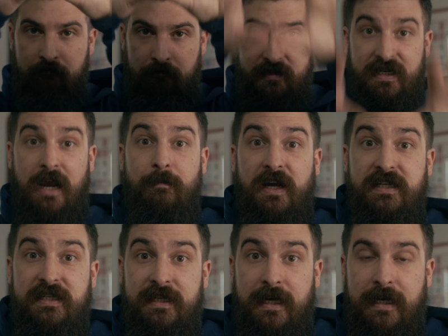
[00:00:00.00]
side by
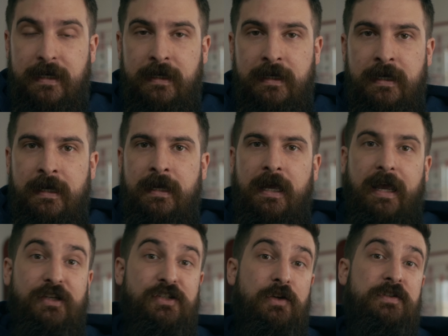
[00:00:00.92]
side.
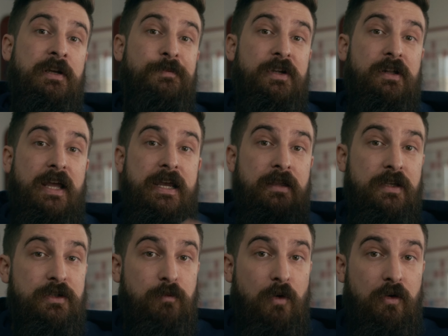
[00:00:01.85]
And so something like
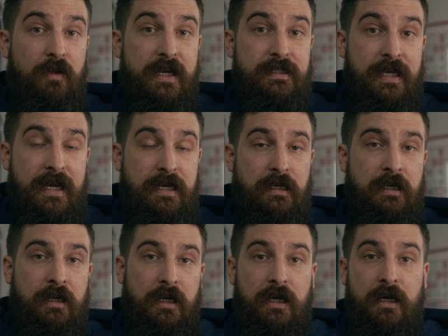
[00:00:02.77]
this Rotolight
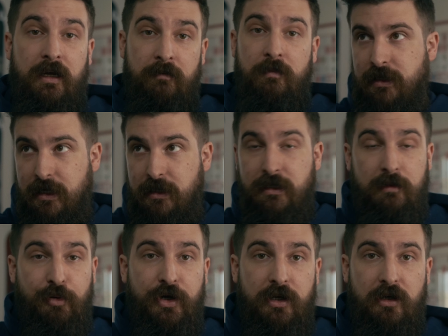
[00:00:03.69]
Titan, it
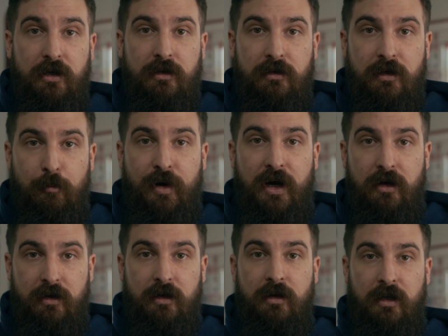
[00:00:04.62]
did pretty good
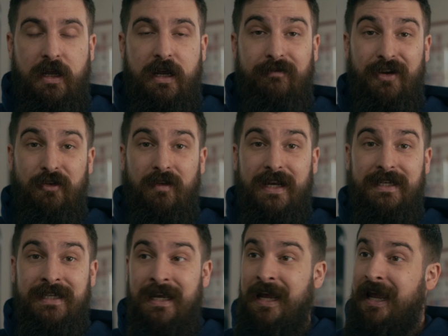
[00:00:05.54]
compared to a lot of other lights.